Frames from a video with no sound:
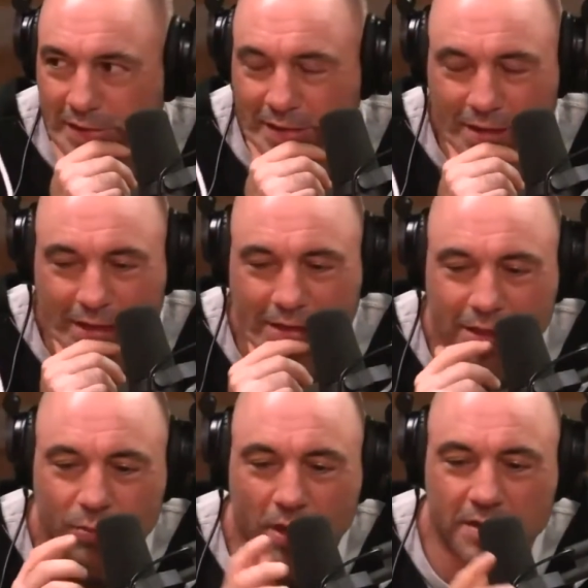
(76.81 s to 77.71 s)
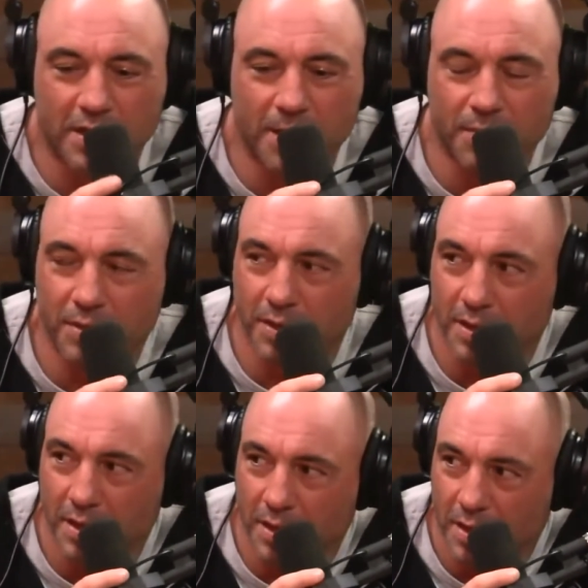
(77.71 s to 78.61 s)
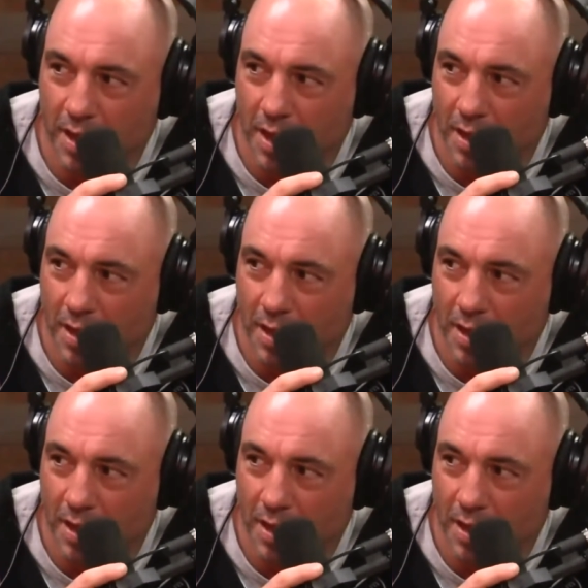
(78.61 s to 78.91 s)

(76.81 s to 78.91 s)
I just watched an episode of it the other day.